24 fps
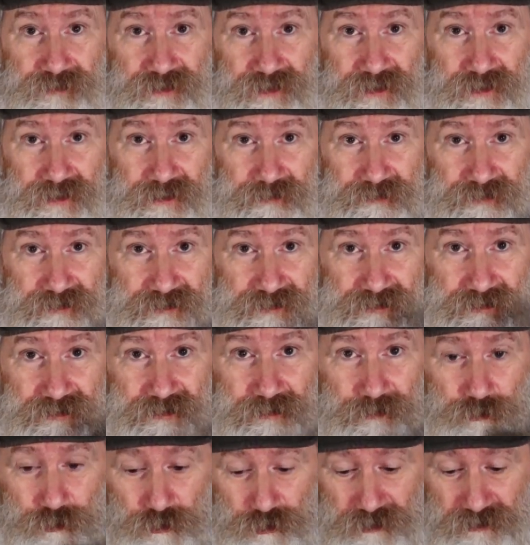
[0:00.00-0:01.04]
Yeah, this is the
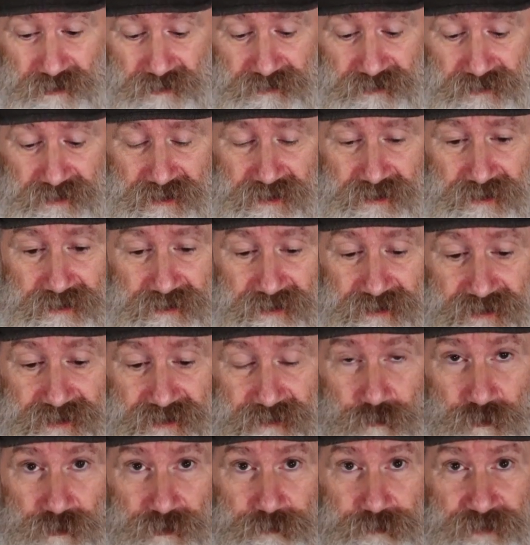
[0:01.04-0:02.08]
collar. It's
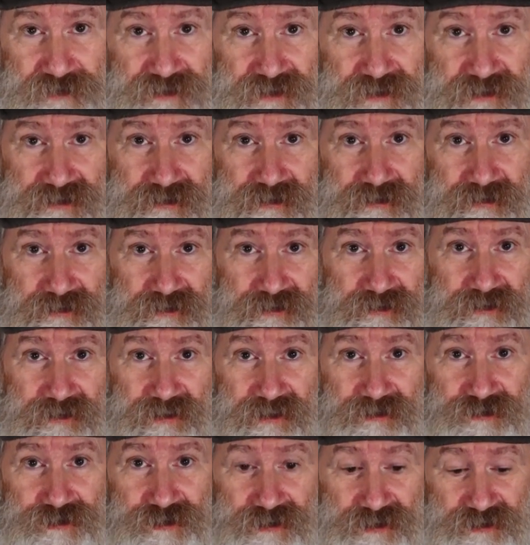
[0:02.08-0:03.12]
one piece
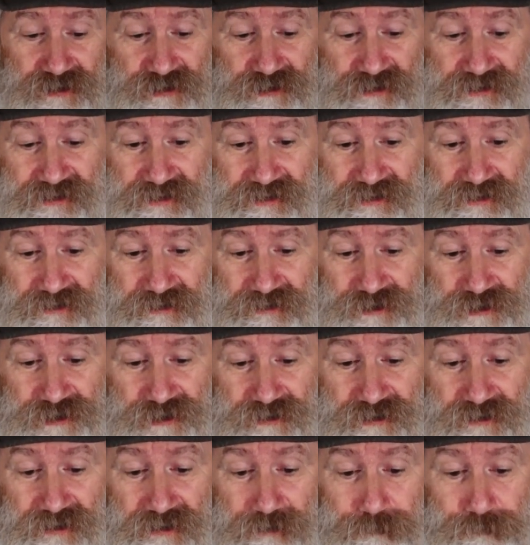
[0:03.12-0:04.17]
which is just stitched
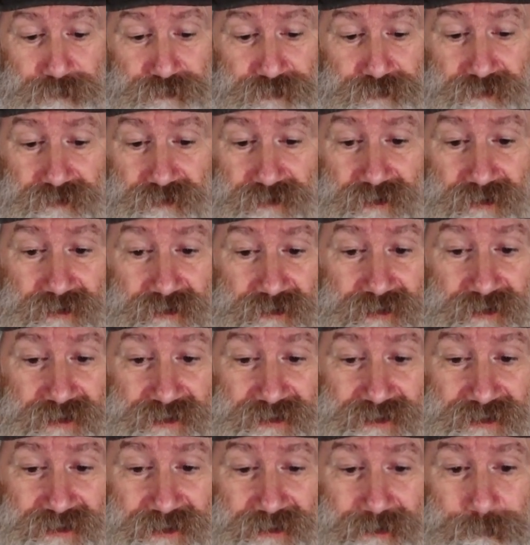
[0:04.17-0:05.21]
up like
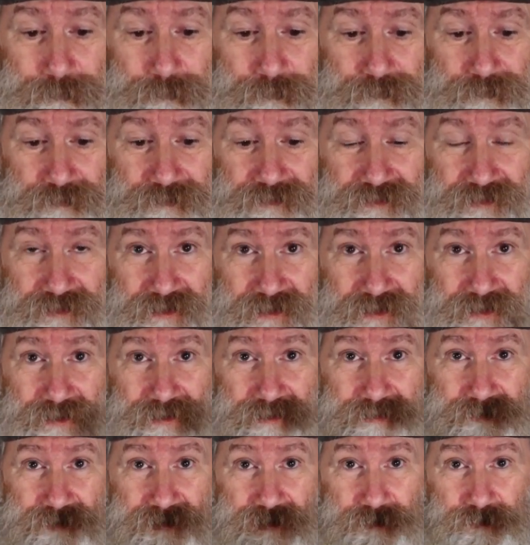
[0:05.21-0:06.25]
that.
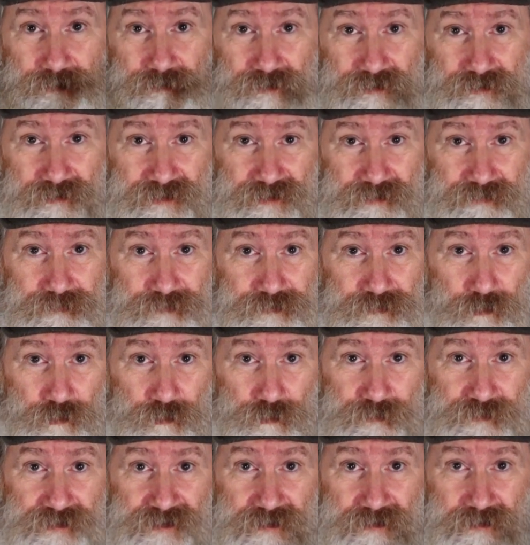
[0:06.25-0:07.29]
Yeah, so it
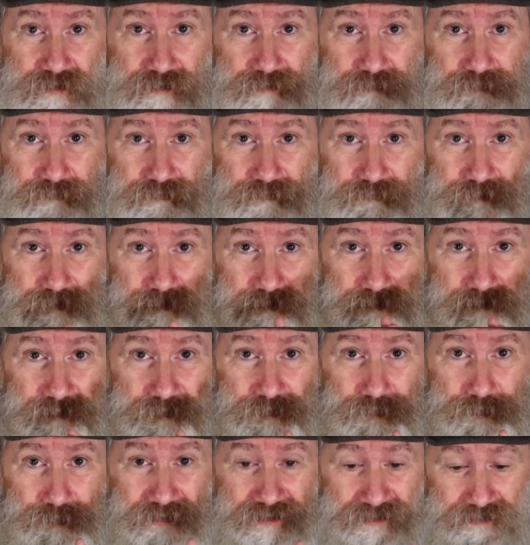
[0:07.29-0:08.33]
forms a
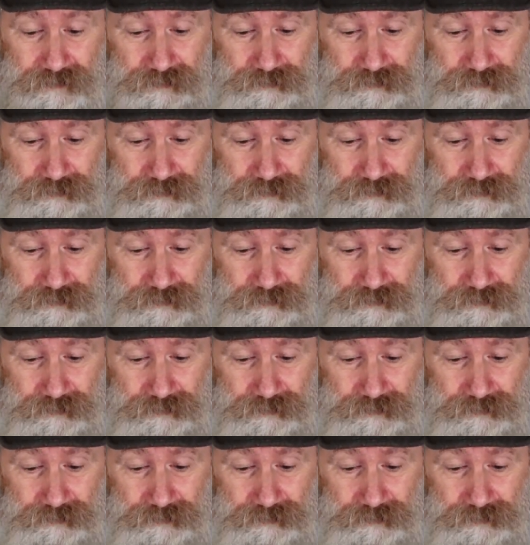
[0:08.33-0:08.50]
ring.